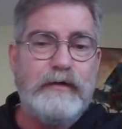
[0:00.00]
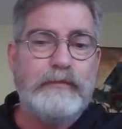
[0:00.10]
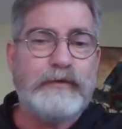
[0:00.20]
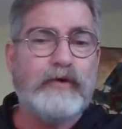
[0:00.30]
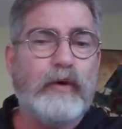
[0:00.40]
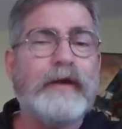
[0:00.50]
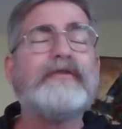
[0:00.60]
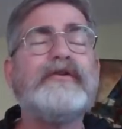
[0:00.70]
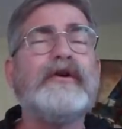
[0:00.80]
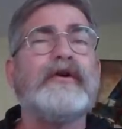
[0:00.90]
But the
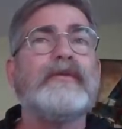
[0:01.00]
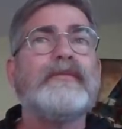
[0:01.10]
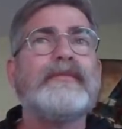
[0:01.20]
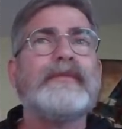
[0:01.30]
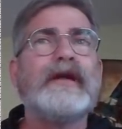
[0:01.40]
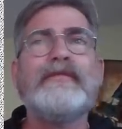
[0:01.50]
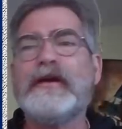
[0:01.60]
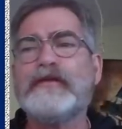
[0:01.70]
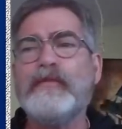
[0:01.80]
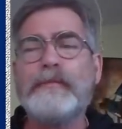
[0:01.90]
Nordics do. They figure
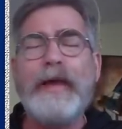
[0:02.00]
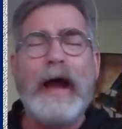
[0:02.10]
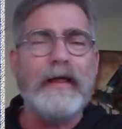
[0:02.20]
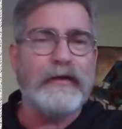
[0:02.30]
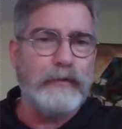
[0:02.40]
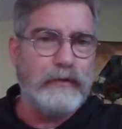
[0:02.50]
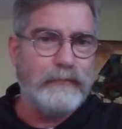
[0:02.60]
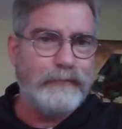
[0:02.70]
it's more palatable.